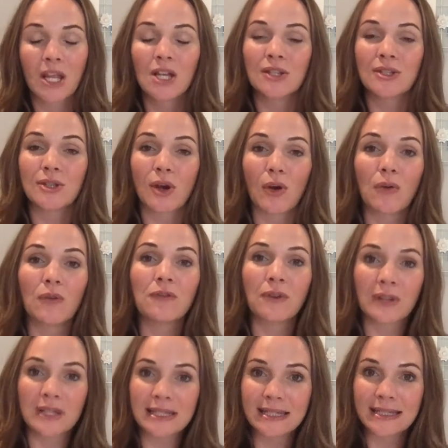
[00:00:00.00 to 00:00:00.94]
So
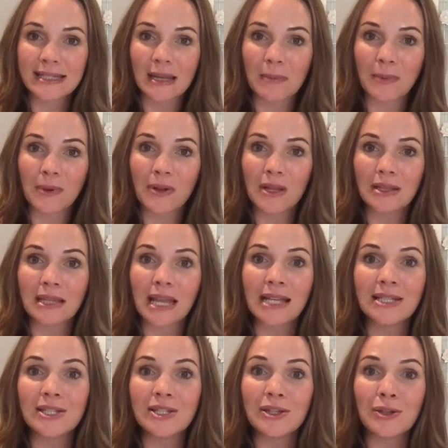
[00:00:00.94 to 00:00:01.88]
for this example,
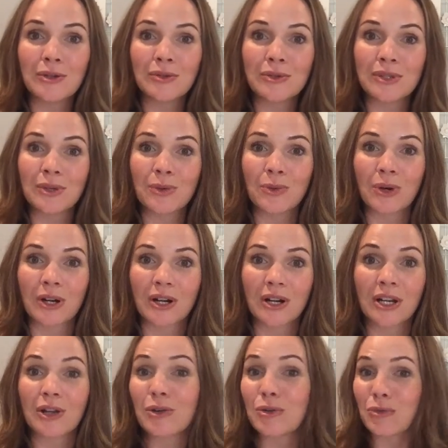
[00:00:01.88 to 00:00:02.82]
let's use the
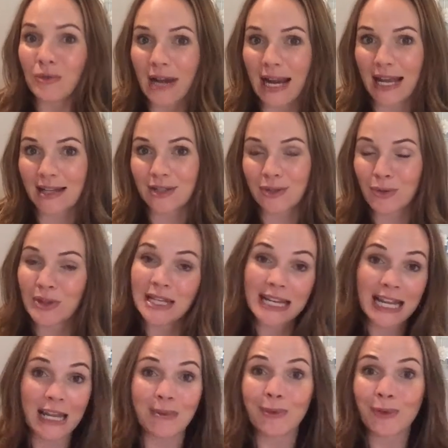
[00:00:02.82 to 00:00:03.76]
word Grant, or the
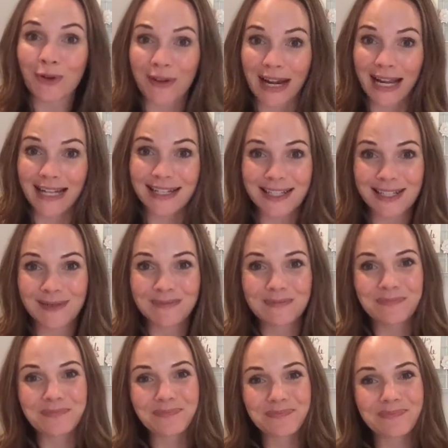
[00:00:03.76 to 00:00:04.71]
name Grant.
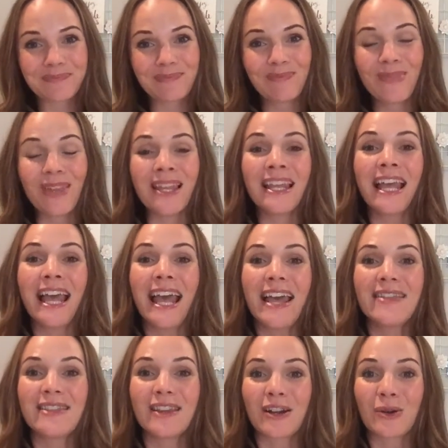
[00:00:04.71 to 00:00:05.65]

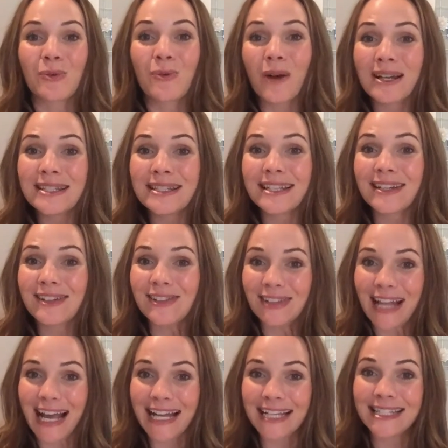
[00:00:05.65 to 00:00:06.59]
There was a
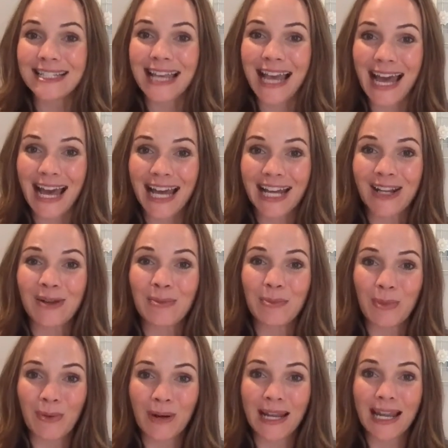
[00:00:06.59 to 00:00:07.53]
class, had a
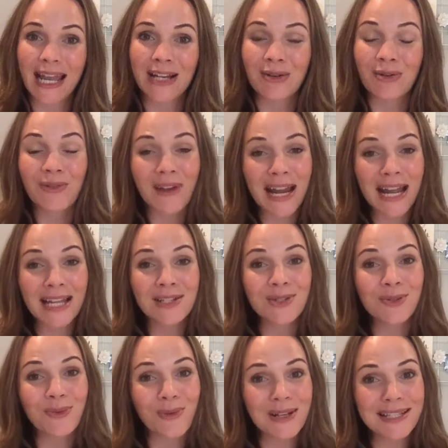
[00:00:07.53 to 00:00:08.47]
boy, and
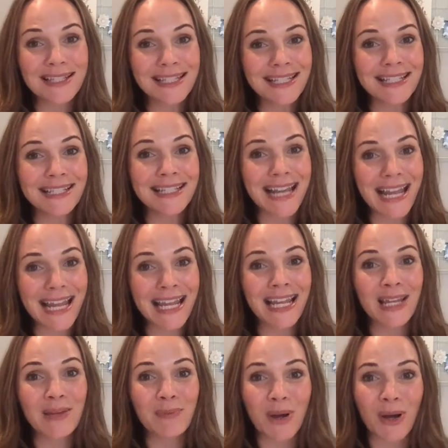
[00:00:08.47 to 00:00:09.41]
Grant was his
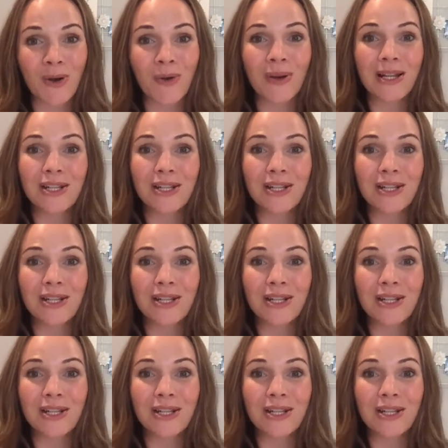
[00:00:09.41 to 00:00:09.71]
name-o.